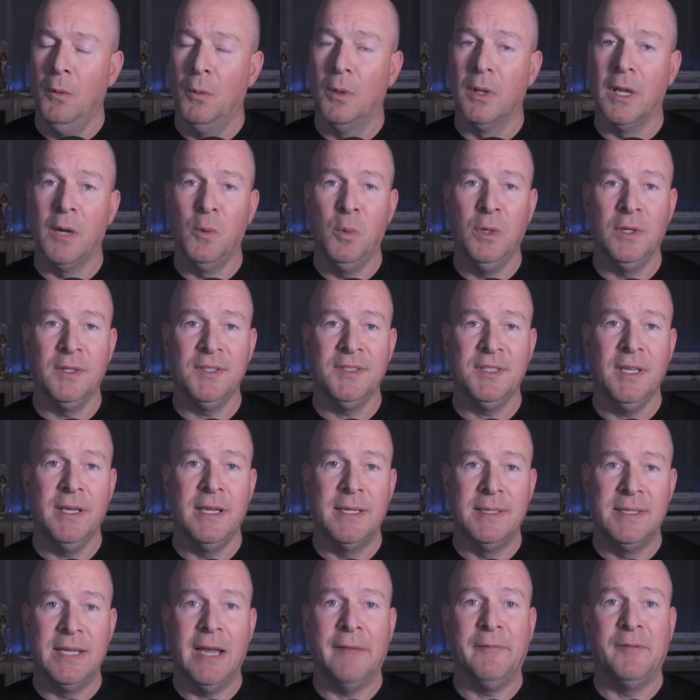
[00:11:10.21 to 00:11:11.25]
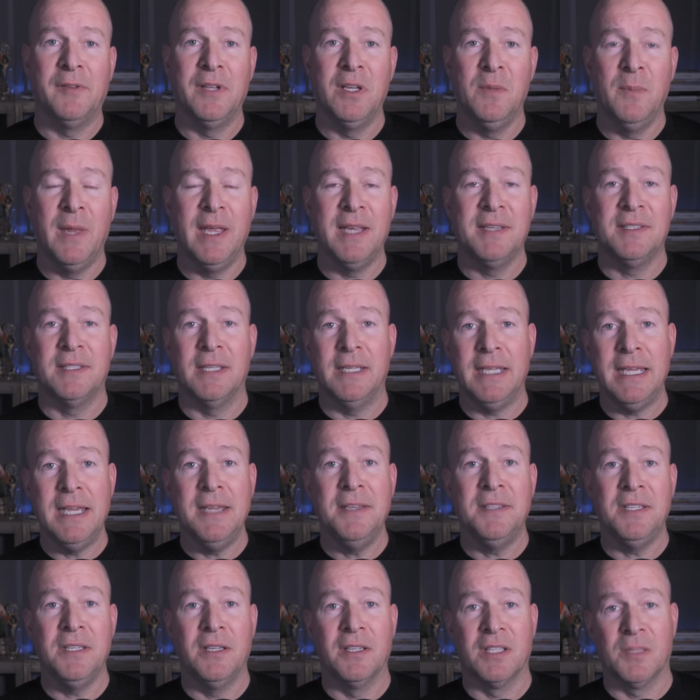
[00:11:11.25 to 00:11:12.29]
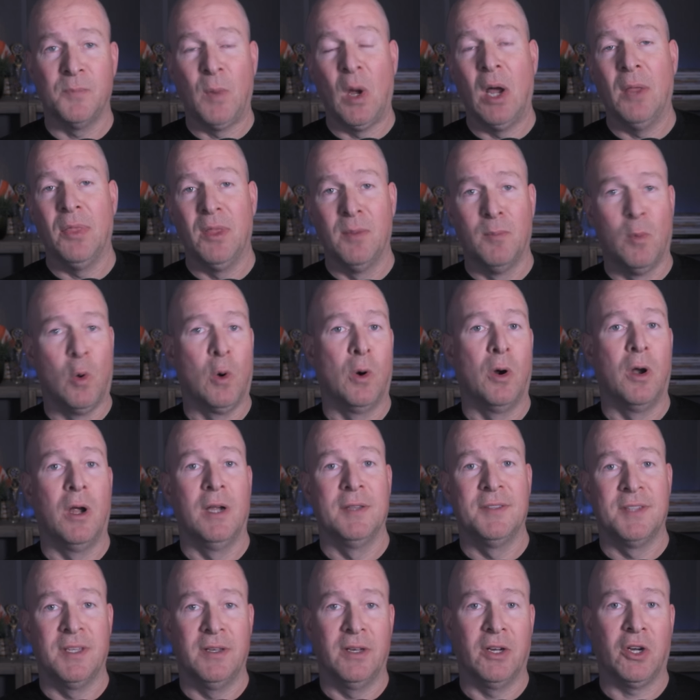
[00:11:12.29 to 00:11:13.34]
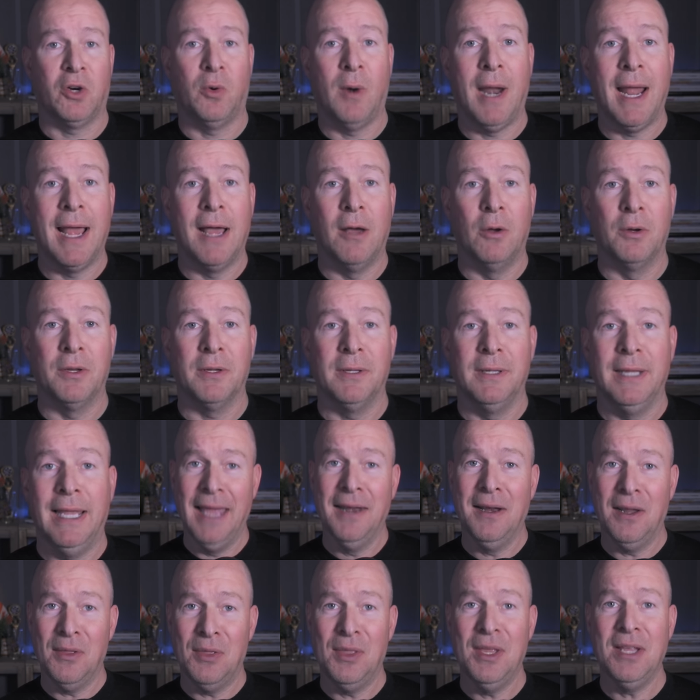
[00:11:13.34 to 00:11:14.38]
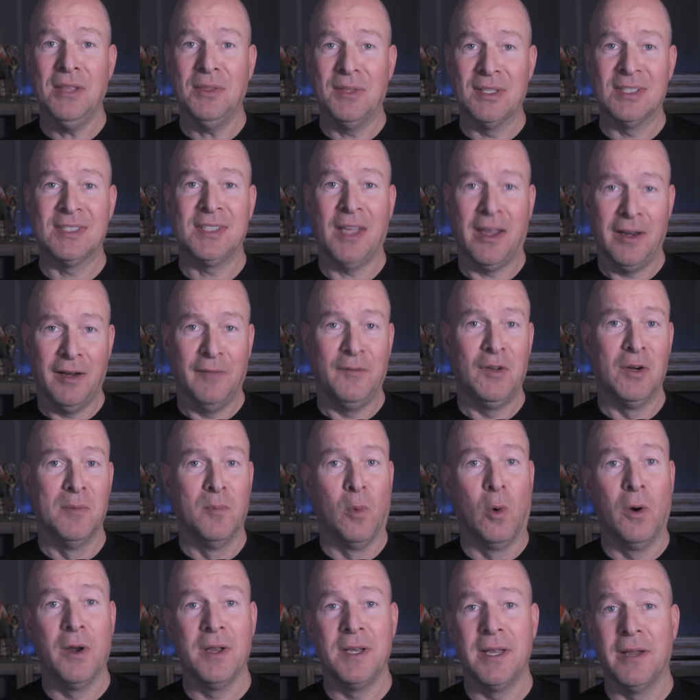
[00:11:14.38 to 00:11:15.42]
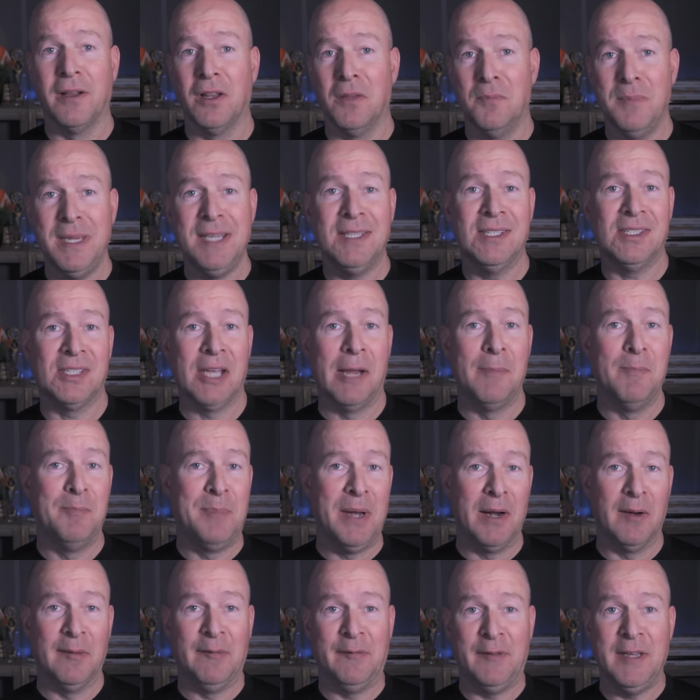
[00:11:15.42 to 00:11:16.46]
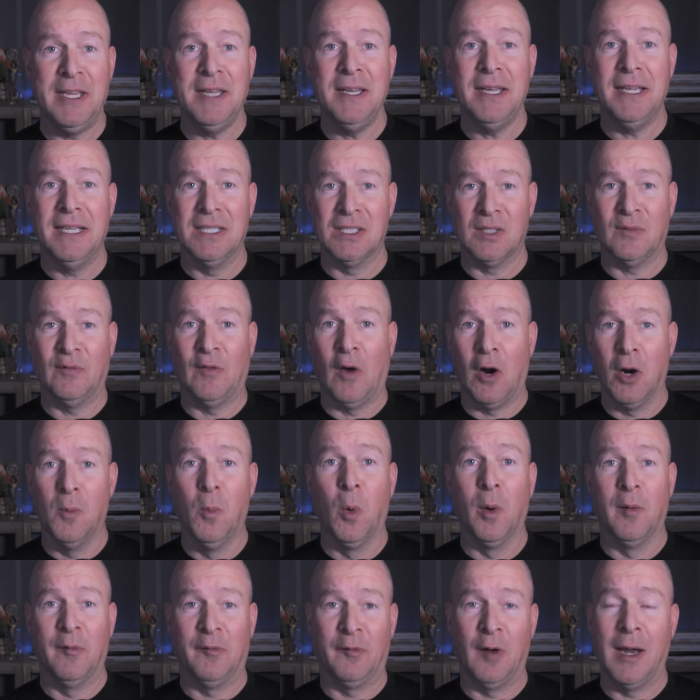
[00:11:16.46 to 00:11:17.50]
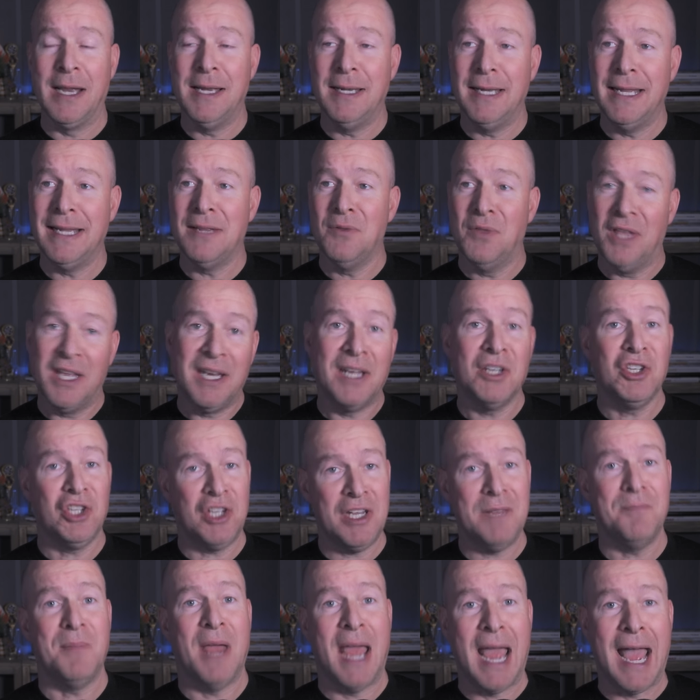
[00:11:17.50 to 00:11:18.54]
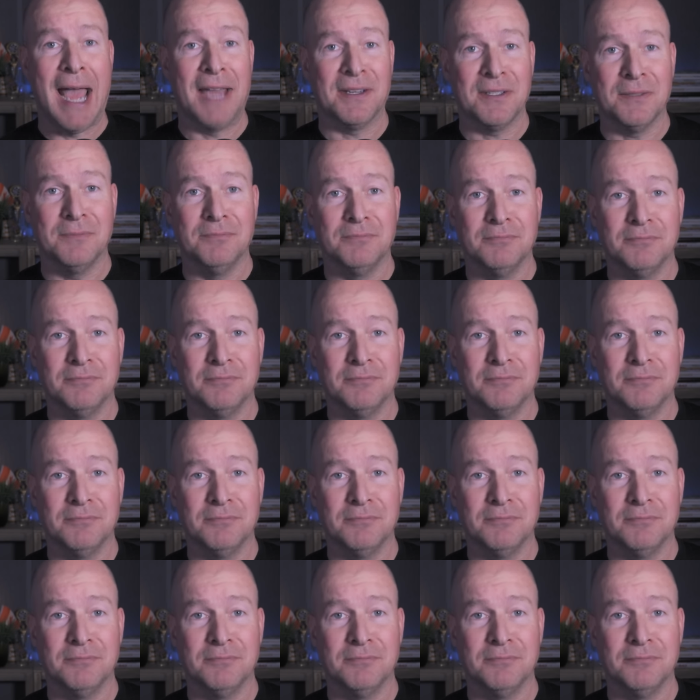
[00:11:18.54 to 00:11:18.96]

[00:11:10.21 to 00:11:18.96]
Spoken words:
Well, I will say it definitely makes it easy to spot the morons in a crowd. And I think the sight of your mortadella meat stump bare feet is far more frightening than a cheap hat.